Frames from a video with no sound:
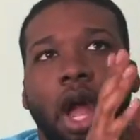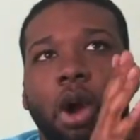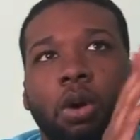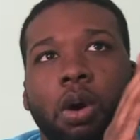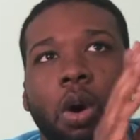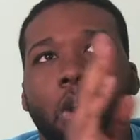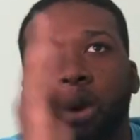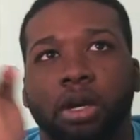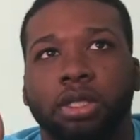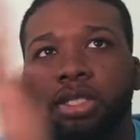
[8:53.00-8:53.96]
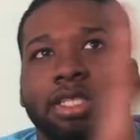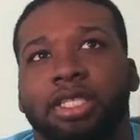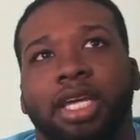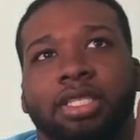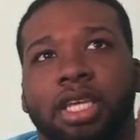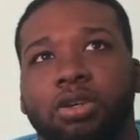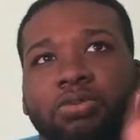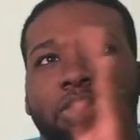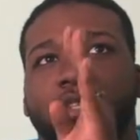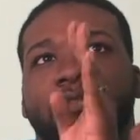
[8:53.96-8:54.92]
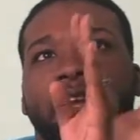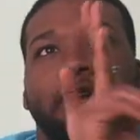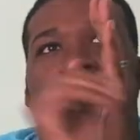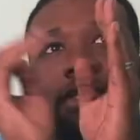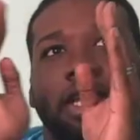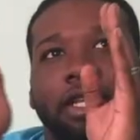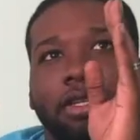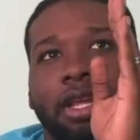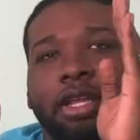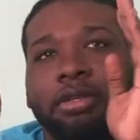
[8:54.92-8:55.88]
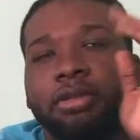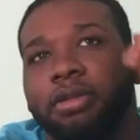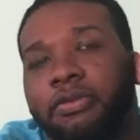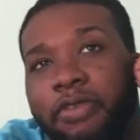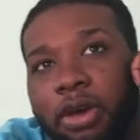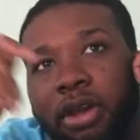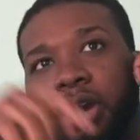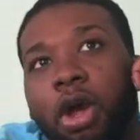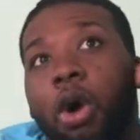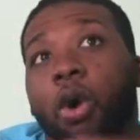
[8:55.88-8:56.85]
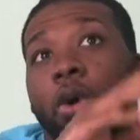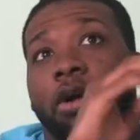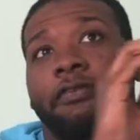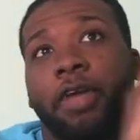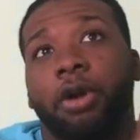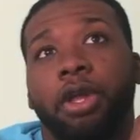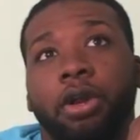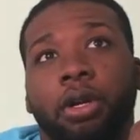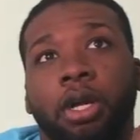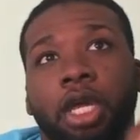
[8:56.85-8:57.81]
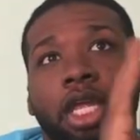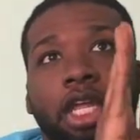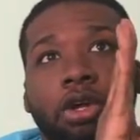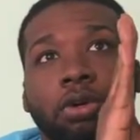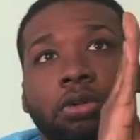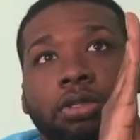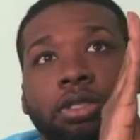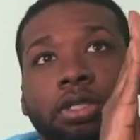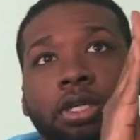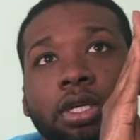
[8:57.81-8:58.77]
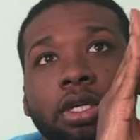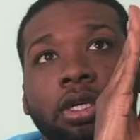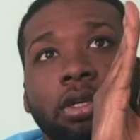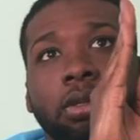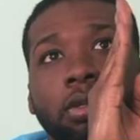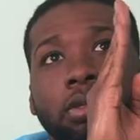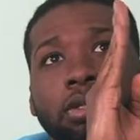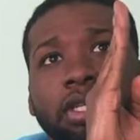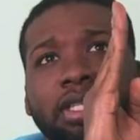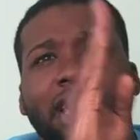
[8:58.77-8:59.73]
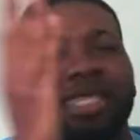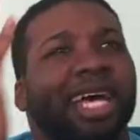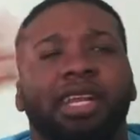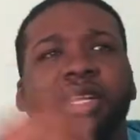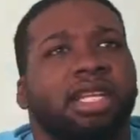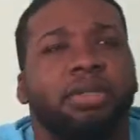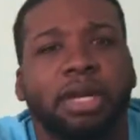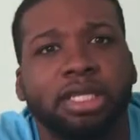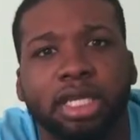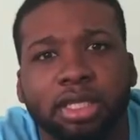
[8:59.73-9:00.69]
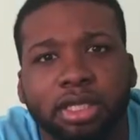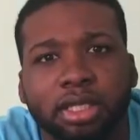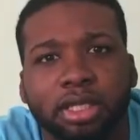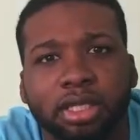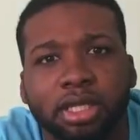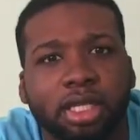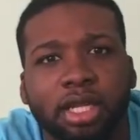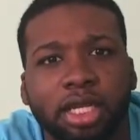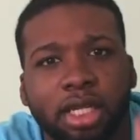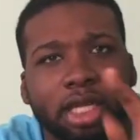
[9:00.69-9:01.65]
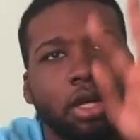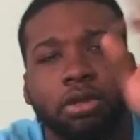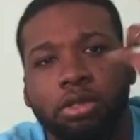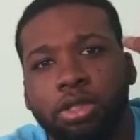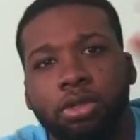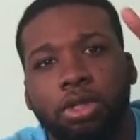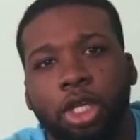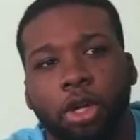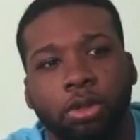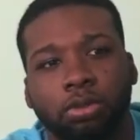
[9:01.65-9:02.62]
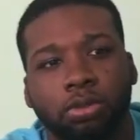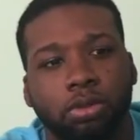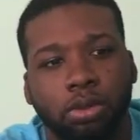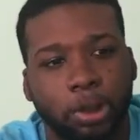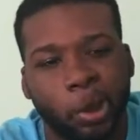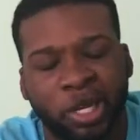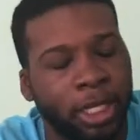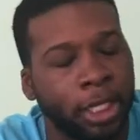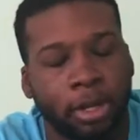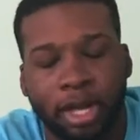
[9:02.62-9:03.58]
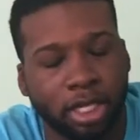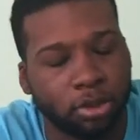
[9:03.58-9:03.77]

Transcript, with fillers: Or success equals perseverance and, and failure. Or failure equals success. I know it doesn't make sense. That that those two, you don't, you don't a